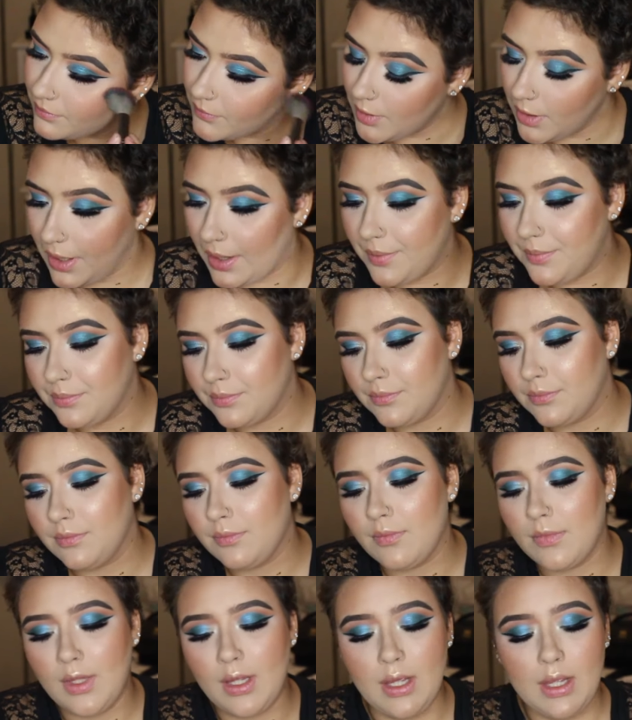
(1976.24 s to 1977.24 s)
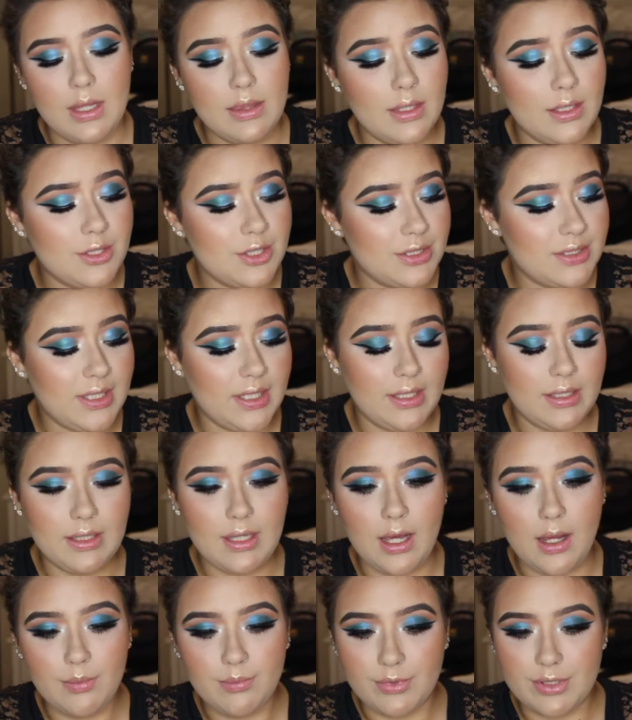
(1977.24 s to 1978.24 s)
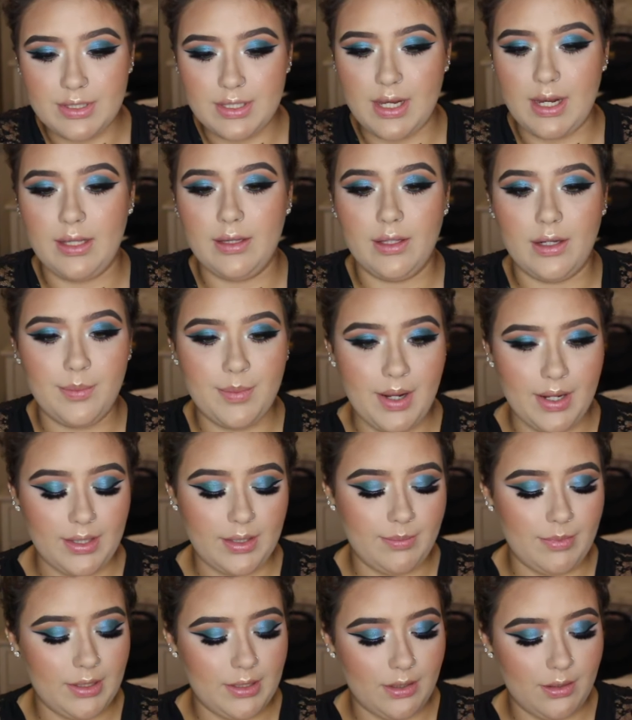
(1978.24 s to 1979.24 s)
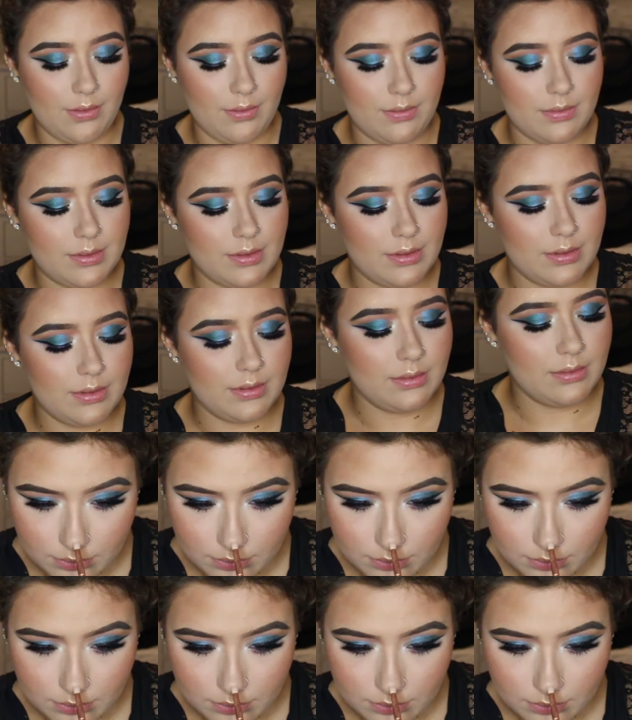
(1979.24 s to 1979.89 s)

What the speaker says: Okay, and just taking the Amrezy highlighter, I'm gonna highlight my nose.